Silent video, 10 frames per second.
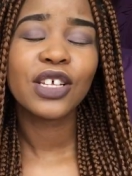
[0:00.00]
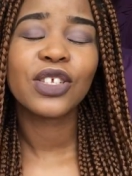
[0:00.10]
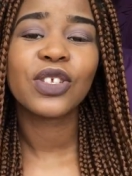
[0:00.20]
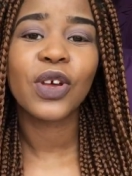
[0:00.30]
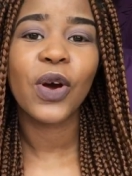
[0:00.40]

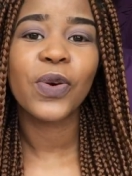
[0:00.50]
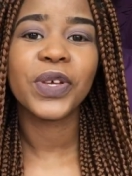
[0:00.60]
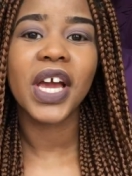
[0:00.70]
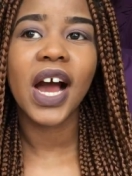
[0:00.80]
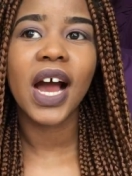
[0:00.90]

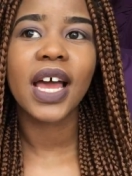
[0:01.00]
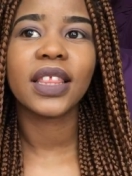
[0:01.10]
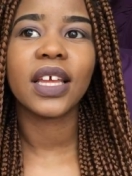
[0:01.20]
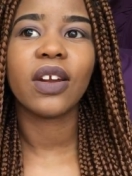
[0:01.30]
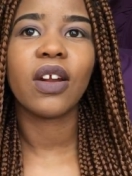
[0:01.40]
So, yeah,
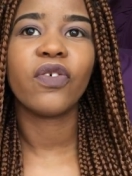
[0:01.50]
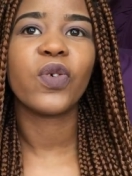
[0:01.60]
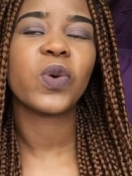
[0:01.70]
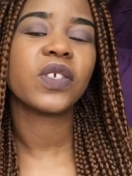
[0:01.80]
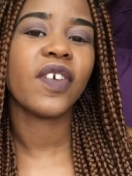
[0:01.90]
and then
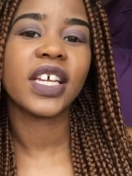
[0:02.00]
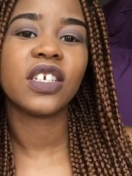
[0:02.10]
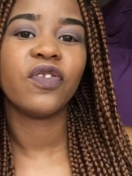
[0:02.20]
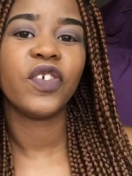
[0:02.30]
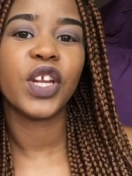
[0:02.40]
of course,
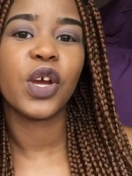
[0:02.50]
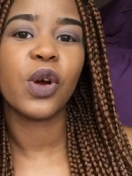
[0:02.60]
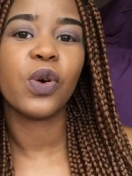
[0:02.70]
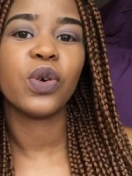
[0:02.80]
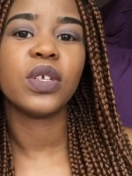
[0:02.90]
fashion
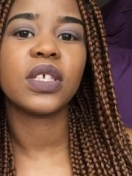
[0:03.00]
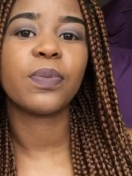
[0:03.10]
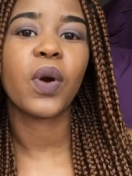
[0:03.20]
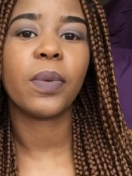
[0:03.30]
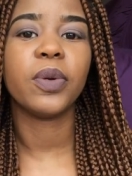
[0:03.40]

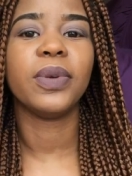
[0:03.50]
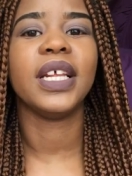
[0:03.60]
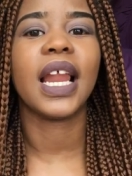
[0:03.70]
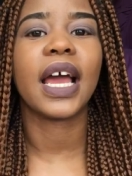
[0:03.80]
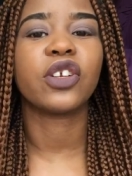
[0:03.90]
videos,
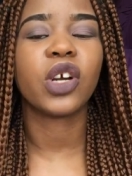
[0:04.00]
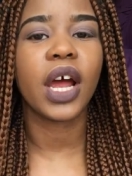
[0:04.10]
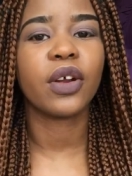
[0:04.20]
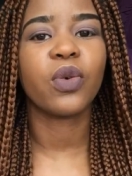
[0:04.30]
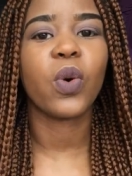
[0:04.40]
probably like
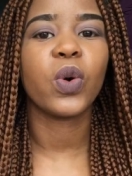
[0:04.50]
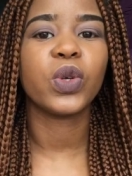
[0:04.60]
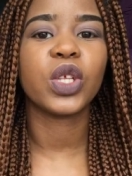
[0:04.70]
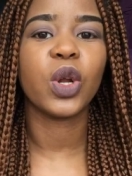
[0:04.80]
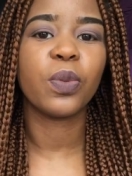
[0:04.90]
try on
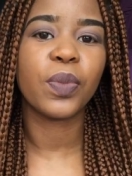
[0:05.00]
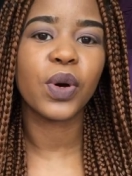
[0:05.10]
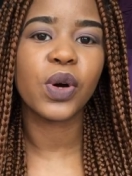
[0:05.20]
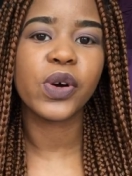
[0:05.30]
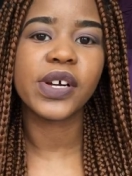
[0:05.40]
hauls,
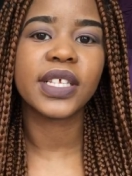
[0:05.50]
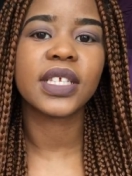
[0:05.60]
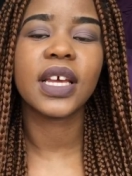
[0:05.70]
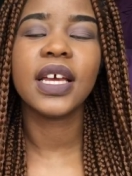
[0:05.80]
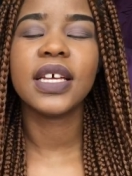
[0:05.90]

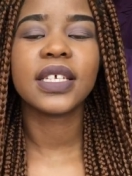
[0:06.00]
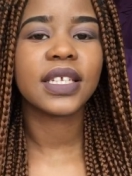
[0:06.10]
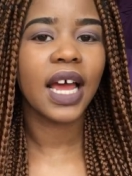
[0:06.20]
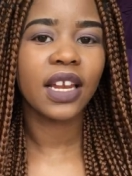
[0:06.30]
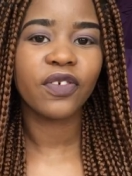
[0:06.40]
lookbooks,
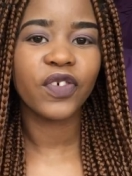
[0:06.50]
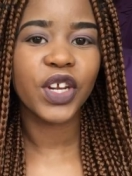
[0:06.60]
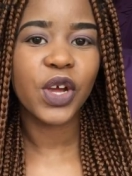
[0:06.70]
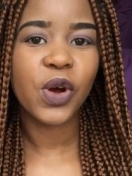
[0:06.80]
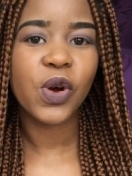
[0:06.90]
styling
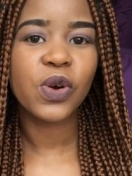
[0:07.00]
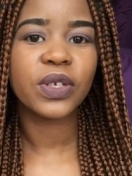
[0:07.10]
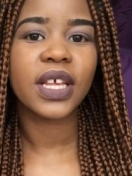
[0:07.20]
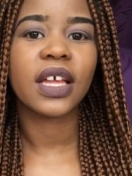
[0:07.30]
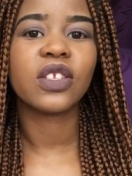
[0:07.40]

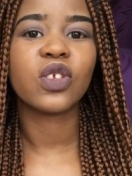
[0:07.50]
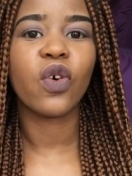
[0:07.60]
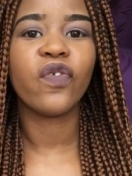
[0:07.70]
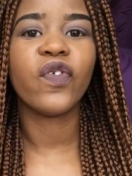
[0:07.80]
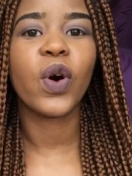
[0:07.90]
videos, and
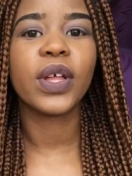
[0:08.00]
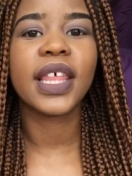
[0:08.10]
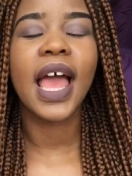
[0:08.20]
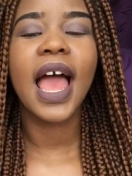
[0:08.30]
so forth.